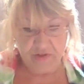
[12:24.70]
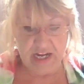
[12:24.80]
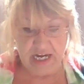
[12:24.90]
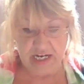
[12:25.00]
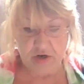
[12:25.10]

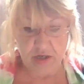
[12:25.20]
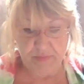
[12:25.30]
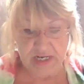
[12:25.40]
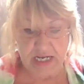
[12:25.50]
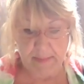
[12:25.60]
that it could
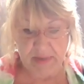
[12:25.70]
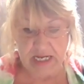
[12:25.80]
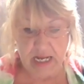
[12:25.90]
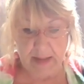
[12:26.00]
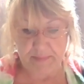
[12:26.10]
be
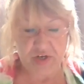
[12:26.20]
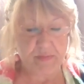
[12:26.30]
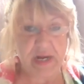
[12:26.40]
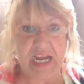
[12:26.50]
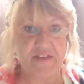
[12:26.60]
coming up. You
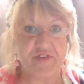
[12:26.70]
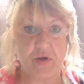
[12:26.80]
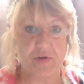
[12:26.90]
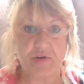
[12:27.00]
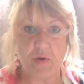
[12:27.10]
may have to
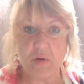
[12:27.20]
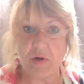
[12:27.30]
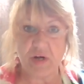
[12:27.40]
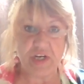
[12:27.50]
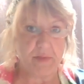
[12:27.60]
go to
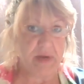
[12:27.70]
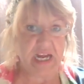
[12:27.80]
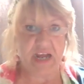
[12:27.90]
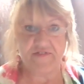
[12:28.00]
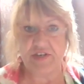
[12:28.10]
court. You may
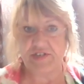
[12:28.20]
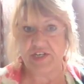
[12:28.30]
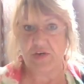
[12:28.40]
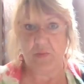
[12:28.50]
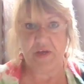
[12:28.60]
have to
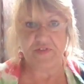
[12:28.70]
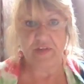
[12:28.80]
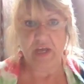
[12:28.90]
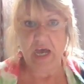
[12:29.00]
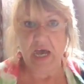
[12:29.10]
deal with
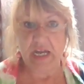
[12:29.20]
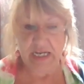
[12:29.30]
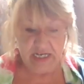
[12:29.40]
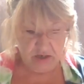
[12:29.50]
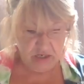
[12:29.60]
a
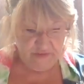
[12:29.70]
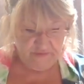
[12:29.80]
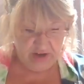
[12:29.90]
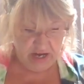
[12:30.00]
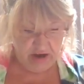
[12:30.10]
legal
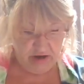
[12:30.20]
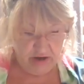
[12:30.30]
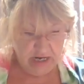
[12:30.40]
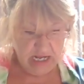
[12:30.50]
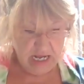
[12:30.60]
affair.
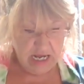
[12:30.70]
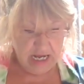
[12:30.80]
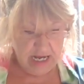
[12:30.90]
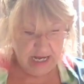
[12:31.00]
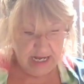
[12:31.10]

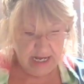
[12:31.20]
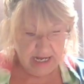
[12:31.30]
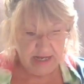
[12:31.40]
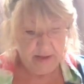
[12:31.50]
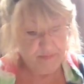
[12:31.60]

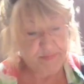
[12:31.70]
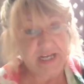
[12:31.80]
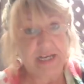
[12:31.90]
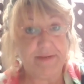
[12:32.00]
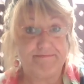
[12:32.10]

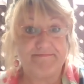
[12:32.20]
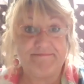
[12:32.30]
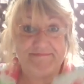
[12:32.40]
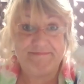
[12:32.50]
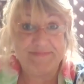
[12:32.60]
But
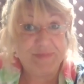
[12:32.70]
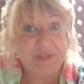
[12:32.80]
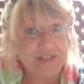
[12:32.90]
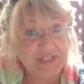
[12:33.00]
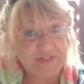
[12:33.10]
it
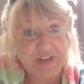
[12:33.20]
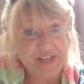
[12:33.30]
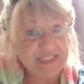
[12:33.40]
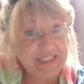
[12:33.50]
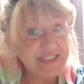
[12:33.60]
looks
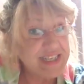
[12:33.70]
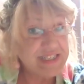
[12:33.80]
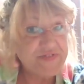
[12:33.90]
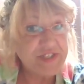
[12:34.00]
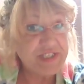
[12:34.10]
very
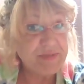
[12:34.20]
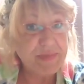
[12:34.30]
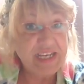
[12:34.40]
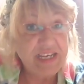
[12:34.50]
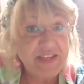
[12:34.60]
successful to
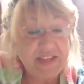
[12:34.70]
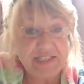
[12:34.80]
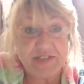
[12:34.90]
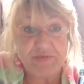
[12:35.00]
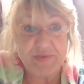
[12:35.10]
me.
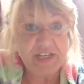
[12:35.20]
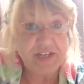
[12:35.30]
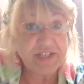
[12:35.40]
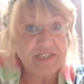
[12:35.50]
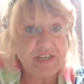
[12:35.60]
These are really
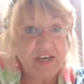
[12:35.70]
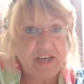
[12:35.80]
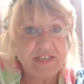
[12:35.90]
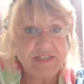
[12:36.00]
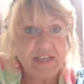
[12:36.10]
good
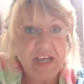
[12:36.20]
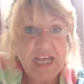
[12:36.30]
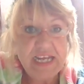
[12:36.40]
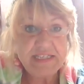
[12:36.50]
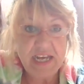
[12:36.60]
talks.
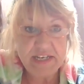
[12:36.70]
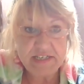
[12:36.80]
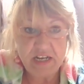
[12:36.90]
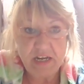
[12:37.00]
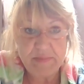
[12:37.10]
10 of
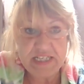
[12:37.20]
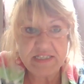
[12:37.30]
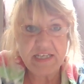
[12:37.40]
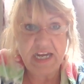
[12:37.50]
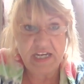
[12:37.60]

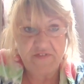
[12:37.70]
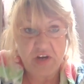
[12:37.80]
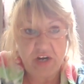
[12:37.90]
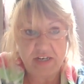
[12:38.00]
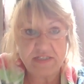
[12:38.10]
Diamonds, 8 of
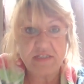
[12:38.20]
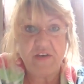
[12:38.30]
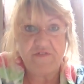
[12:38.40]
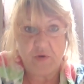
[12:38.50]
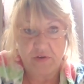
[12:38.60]
Hearts,
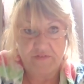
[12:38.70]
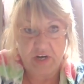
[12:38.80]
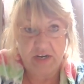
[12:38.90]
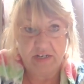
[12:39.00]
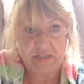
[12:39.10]
4 of
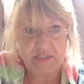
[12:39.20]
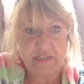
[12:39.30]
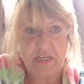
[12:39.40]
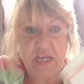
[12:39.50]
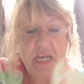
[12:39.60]
Hearts.